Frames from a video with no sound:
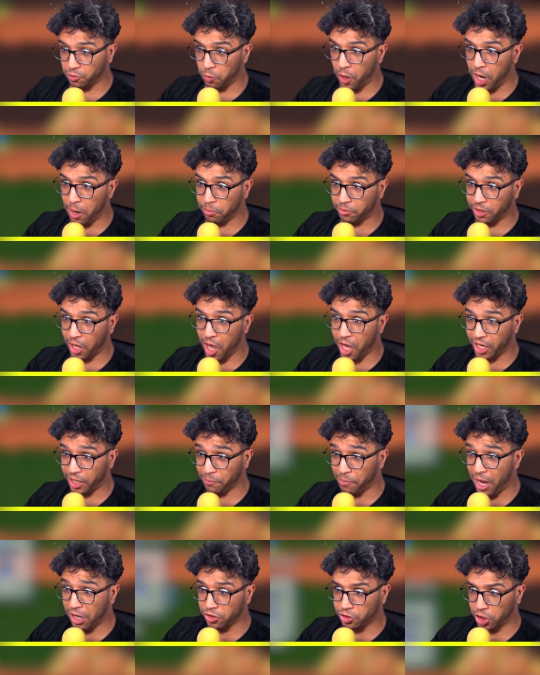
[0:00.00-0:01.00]
what I'm talking
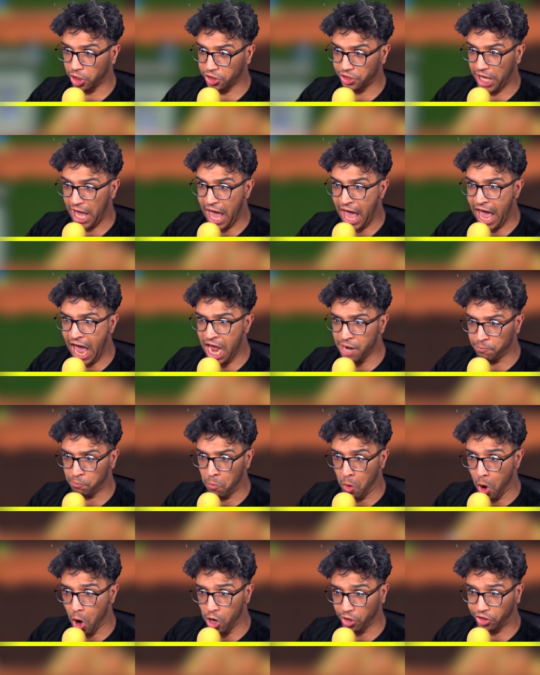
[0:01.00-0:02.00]
about! Just add
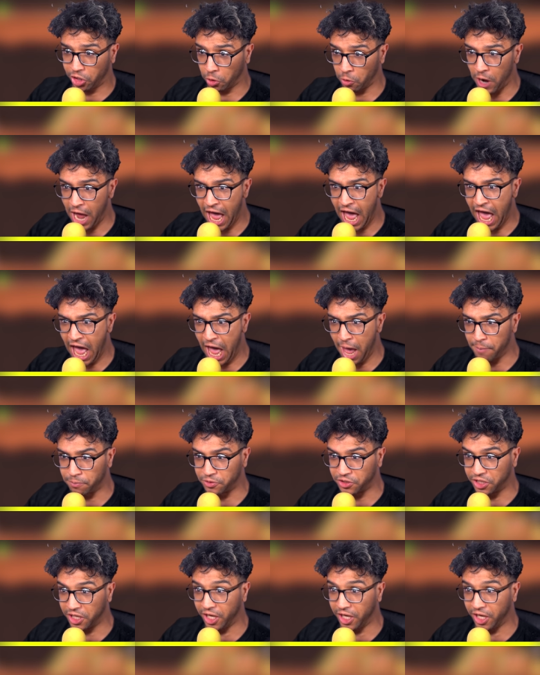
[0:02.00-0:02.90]
more traps!